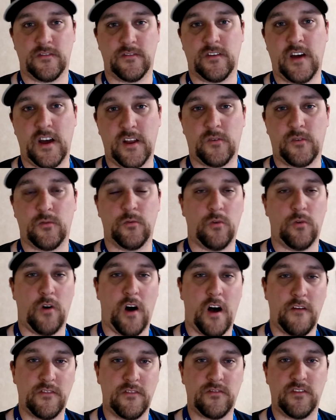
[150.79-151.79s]
He's kind of cool.
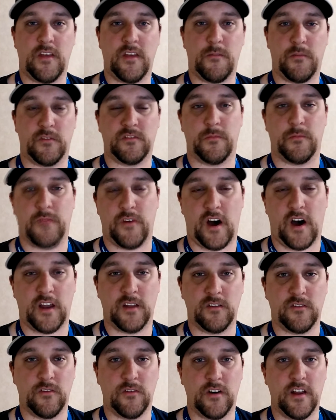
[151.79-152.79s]
Obviously they put some
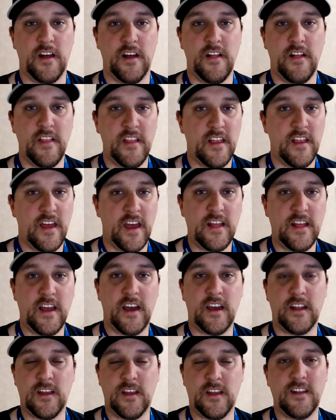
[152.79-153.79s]
thought into it, and
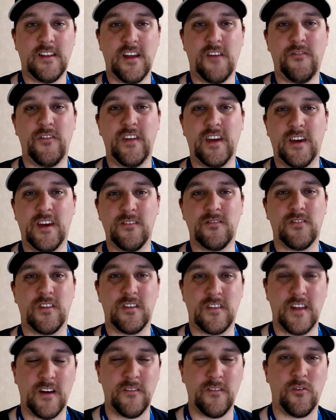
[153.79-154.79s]
yeah, it definitely gives
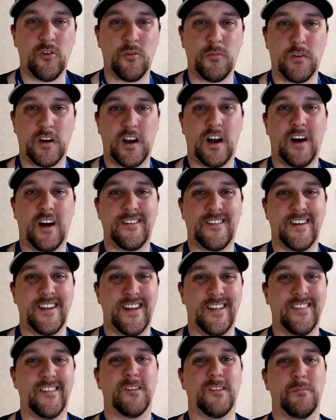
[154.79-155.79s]
the downloadable
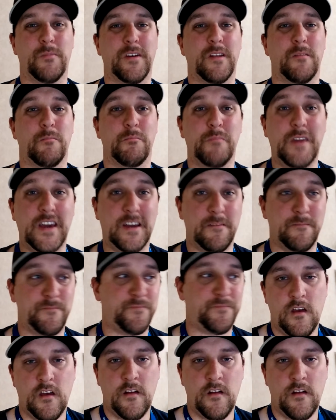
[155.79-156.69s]
content a little bit of meat.